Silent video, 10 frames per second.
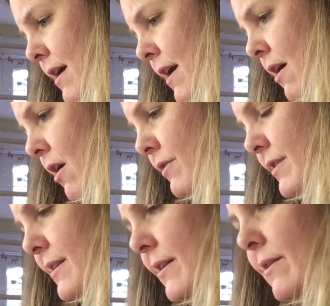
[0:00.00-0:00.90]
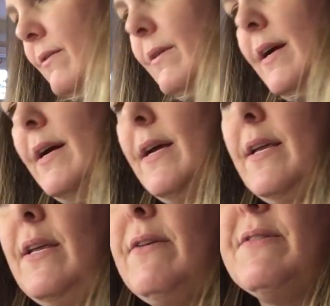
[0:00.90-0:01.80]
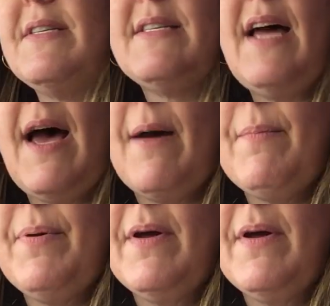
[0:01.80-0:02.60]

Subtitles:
it also uses up